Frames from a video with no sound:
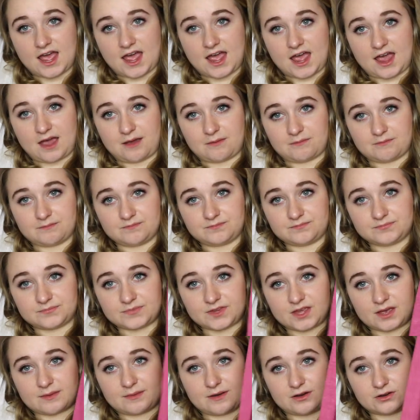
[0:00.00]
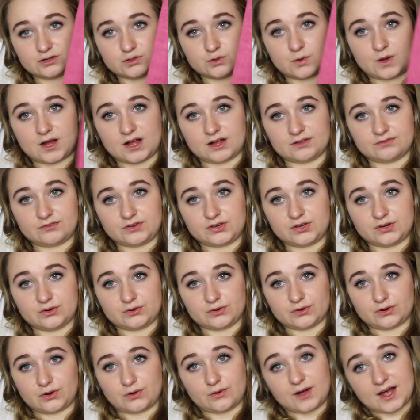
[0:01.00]
um, about 12
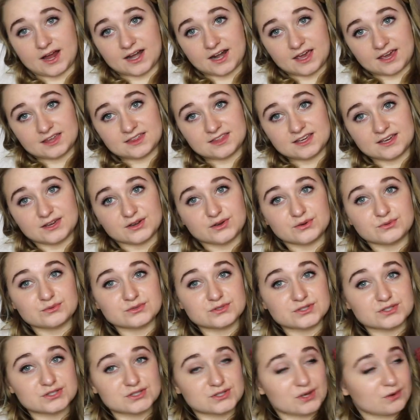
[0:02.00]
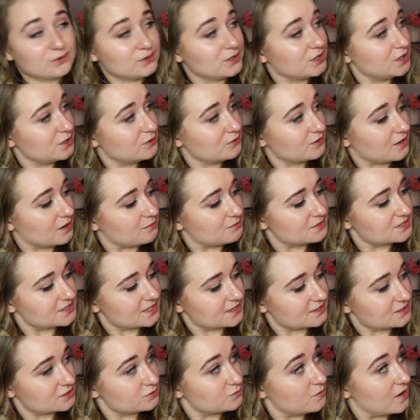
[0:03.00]
euro. And I think it was so cute and I'm
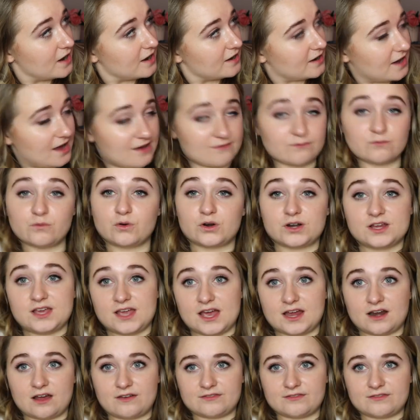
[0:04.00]
excited to wear it. I haven't worn it yet,